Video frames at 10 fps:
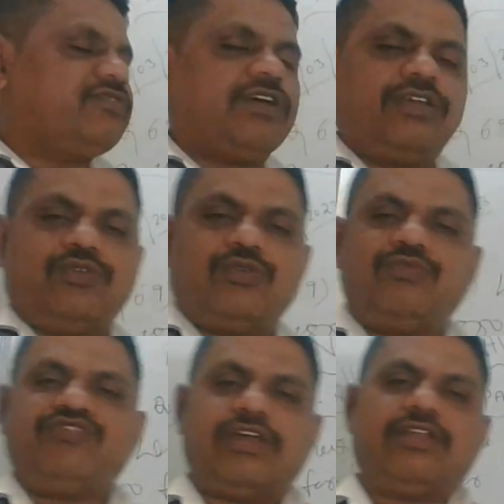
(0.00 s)
SAARA
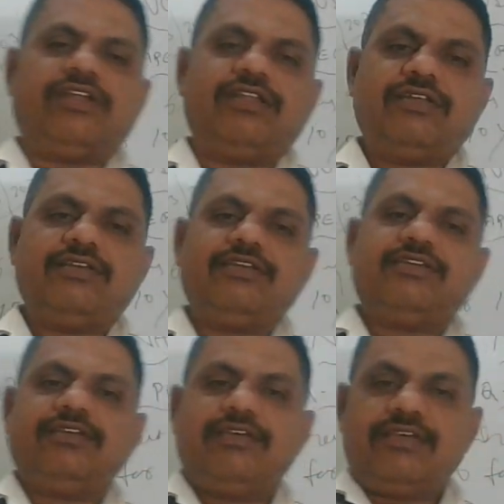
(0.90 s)
YouTube channel,
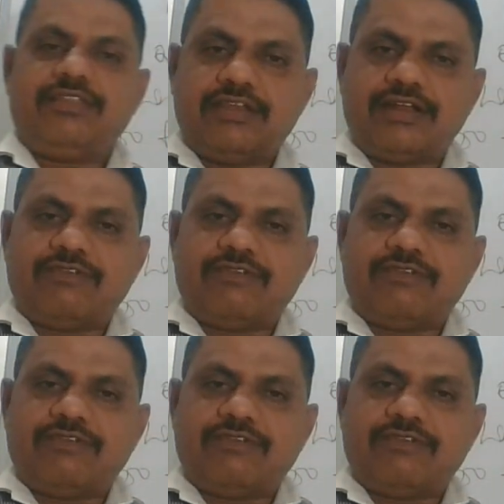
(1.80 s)
then